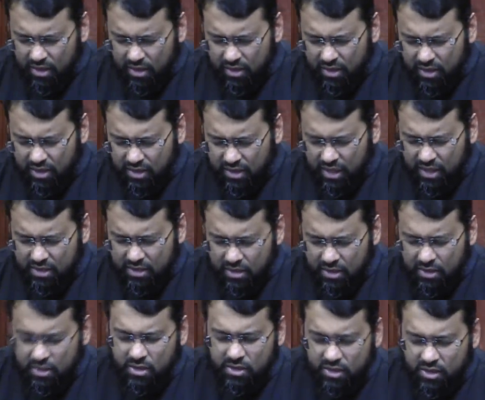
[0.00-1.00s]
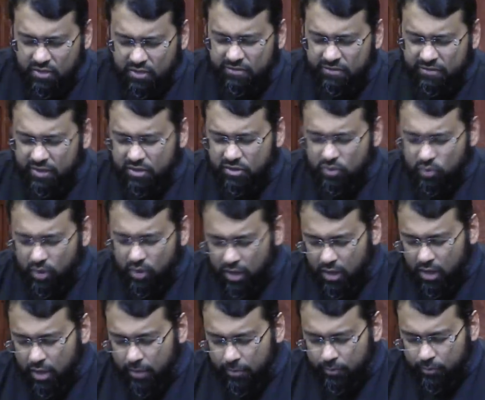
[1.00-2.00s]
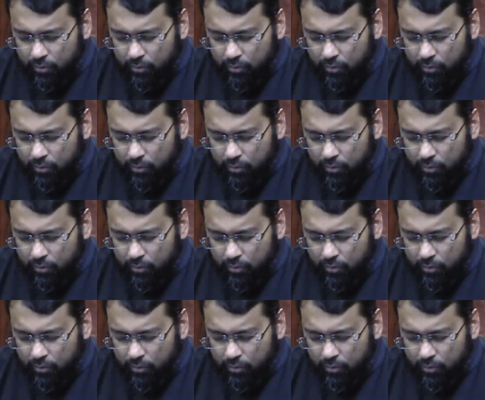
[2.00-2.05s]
that I didn't give fatwa